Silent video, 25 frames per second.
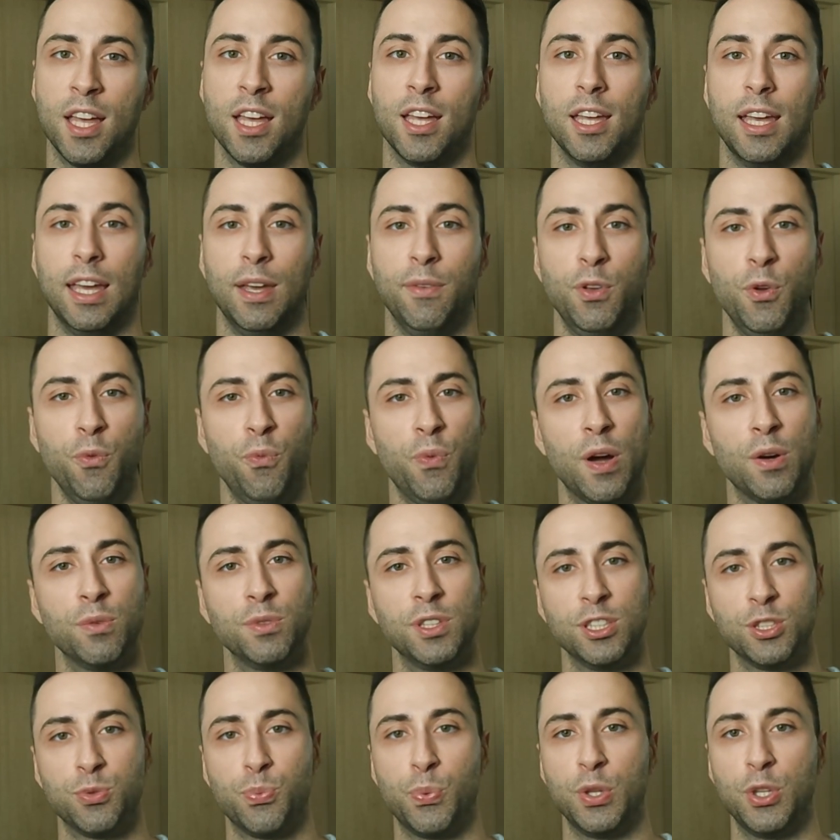If you found
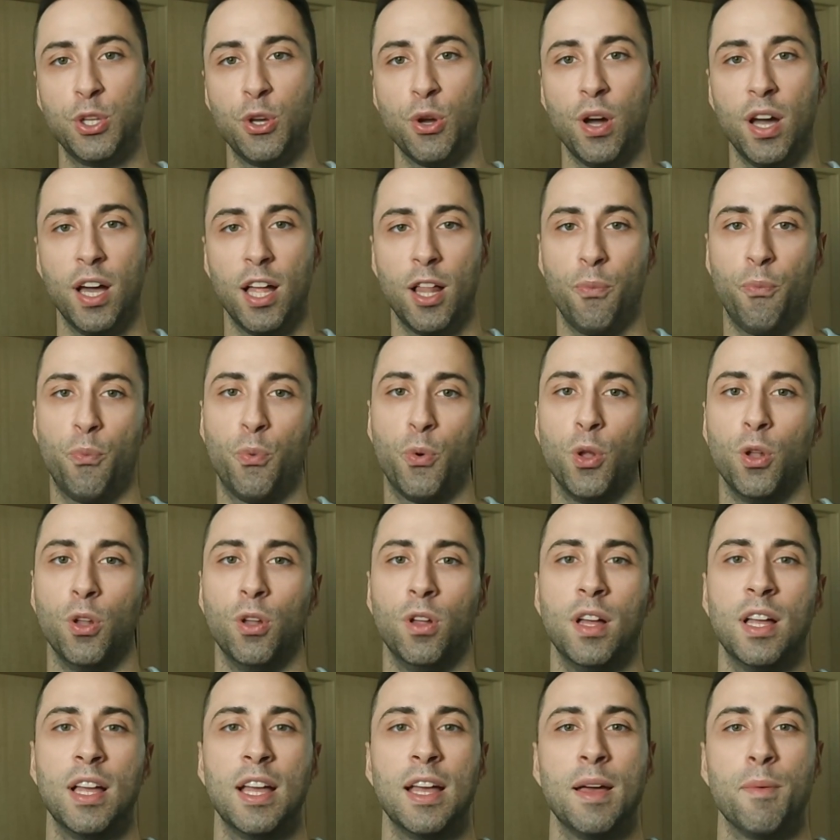this video helpful,
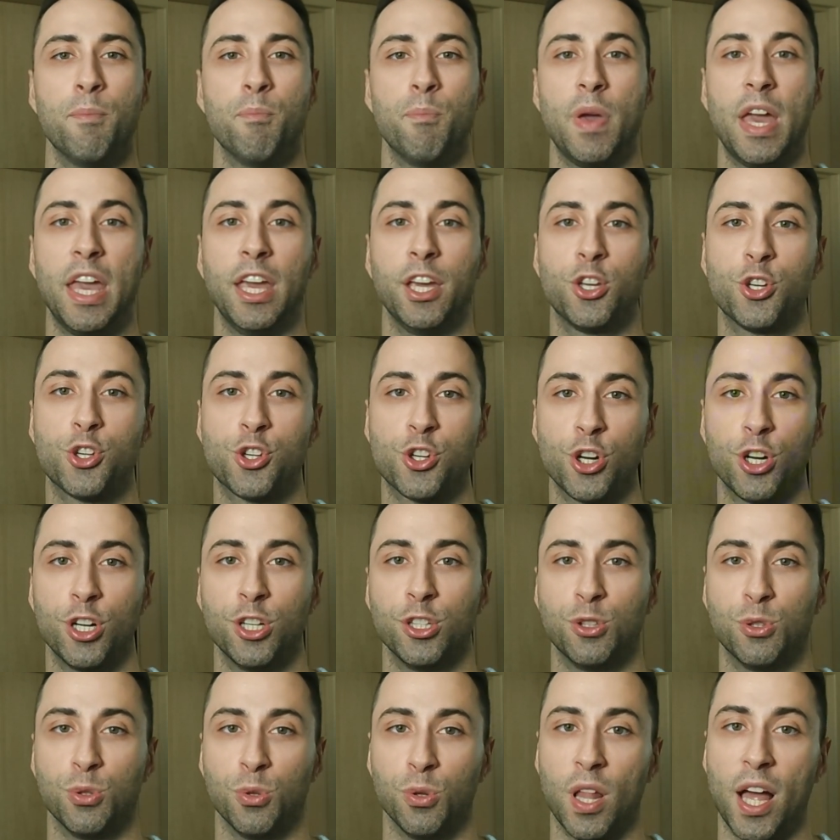make sure
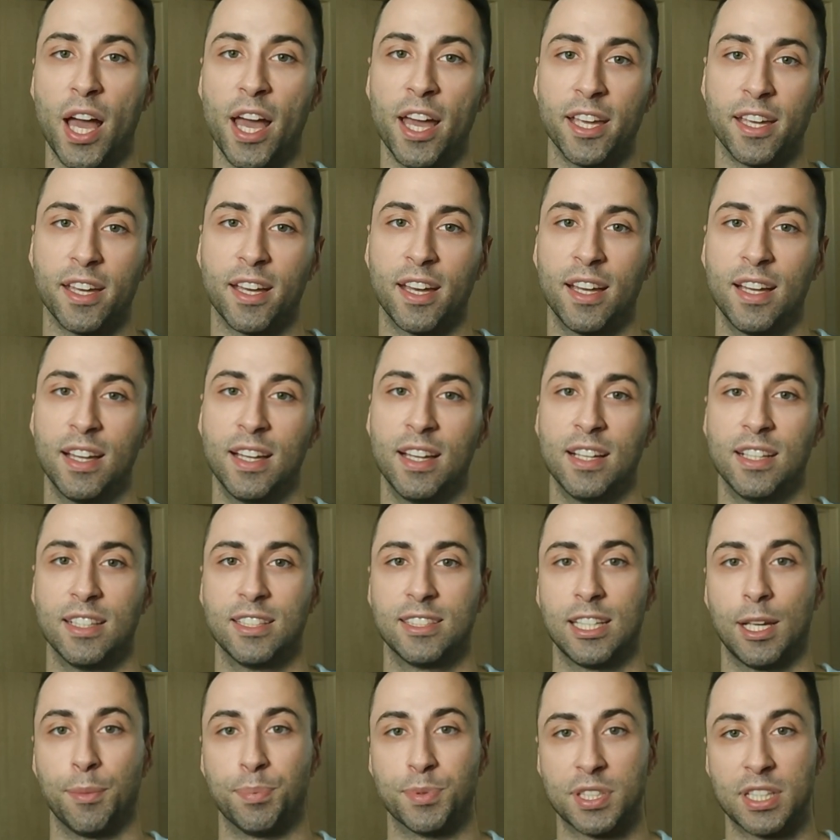to like,
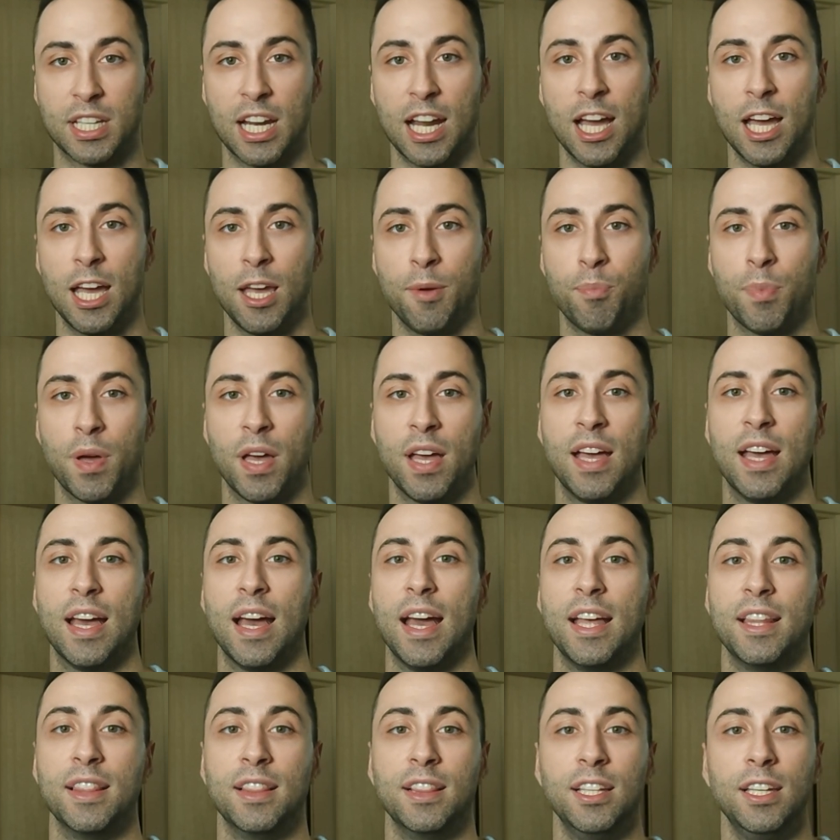subscribe
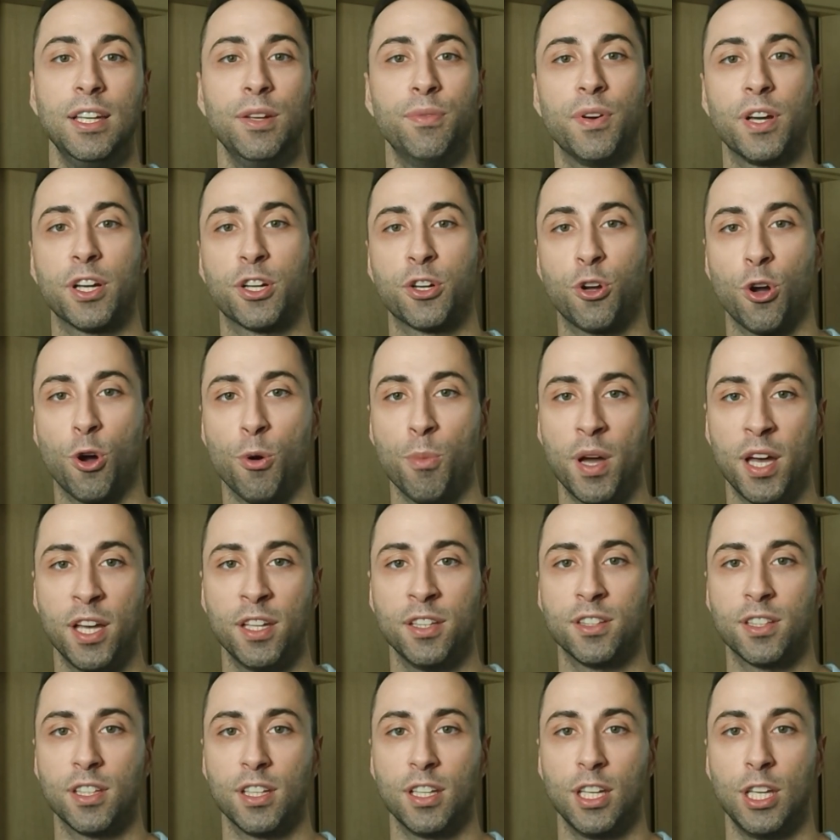and leave a
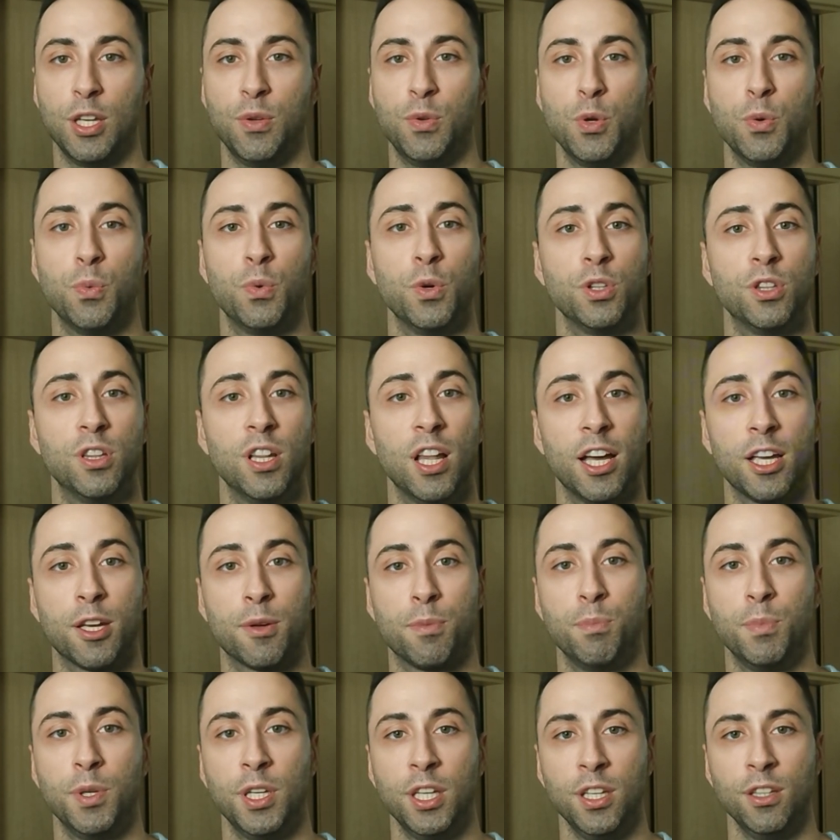comment if you would like
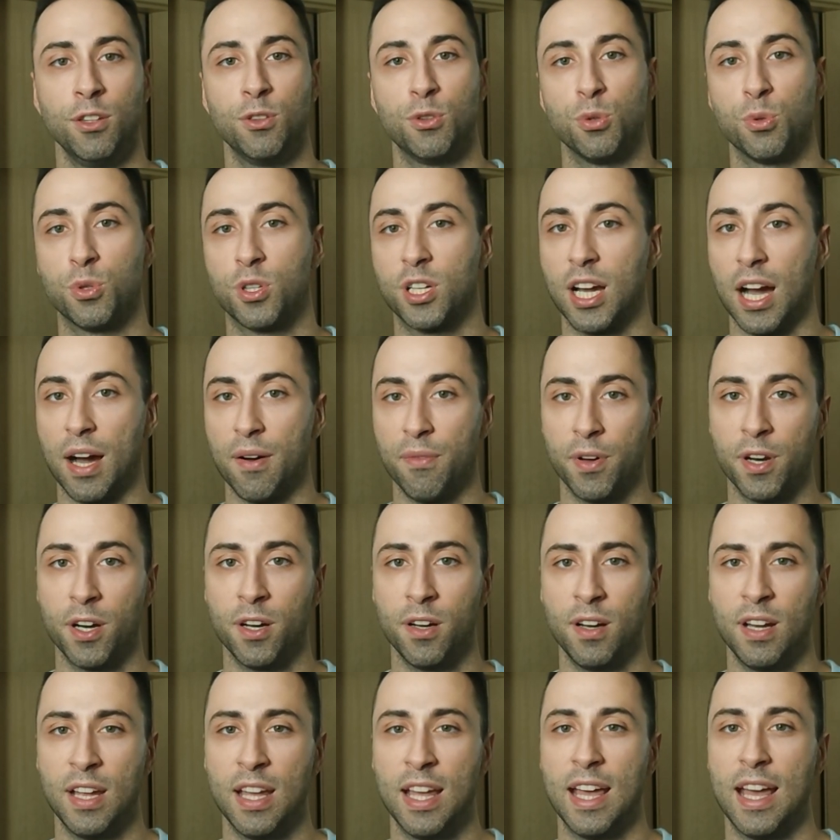me to cover
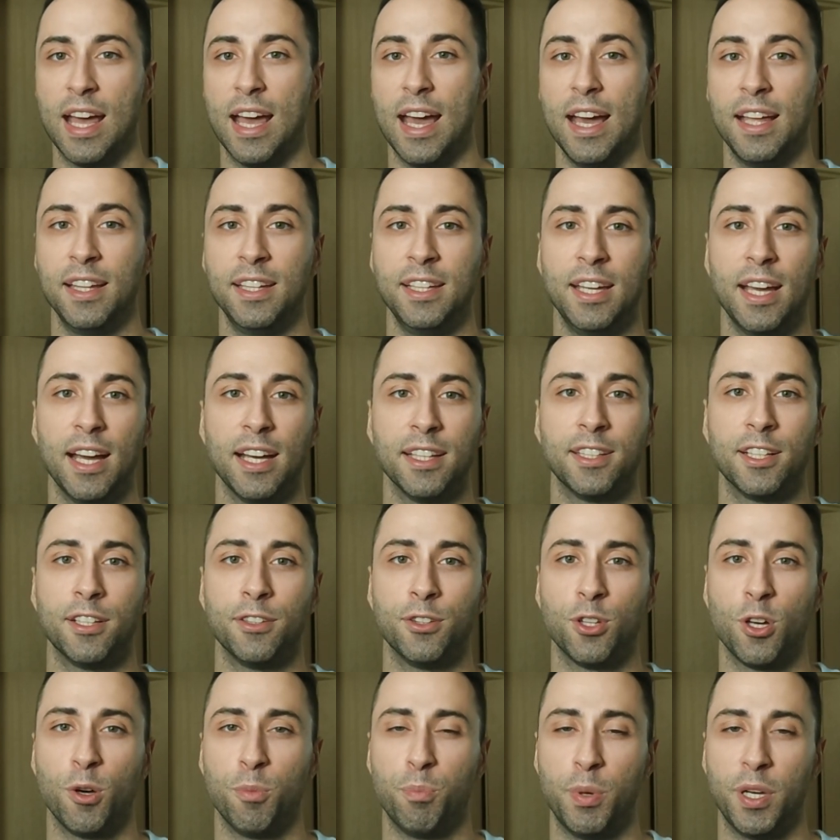any other
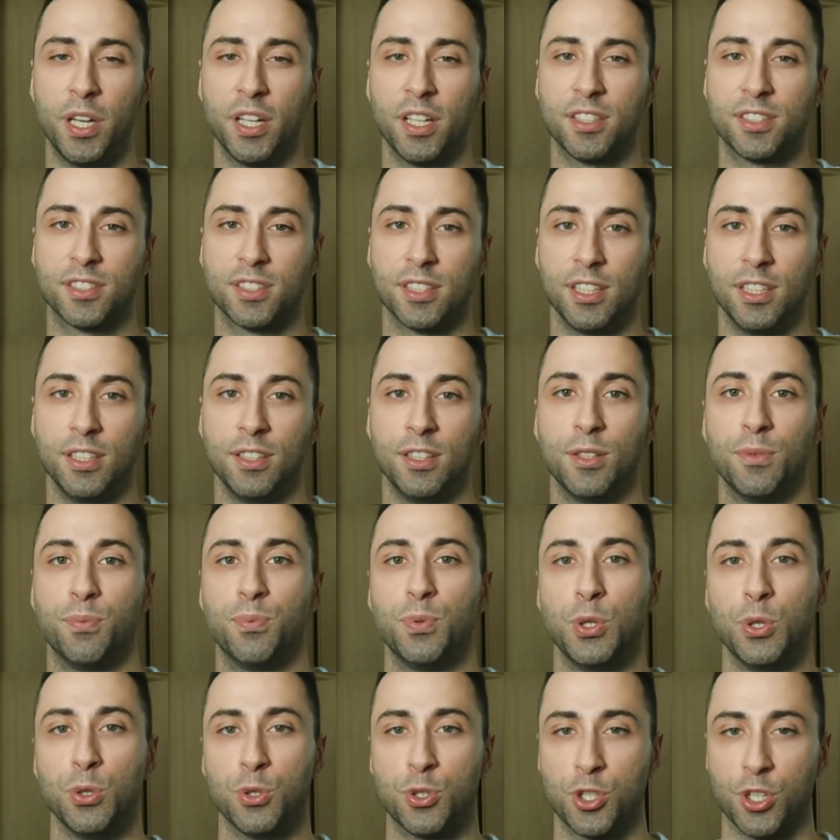topics in the
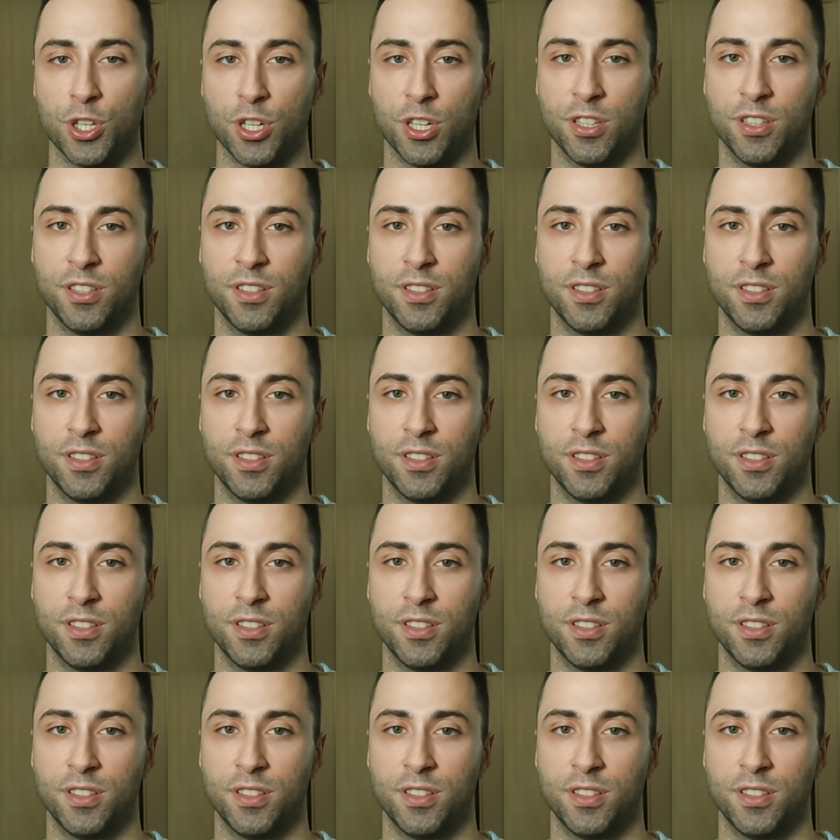future.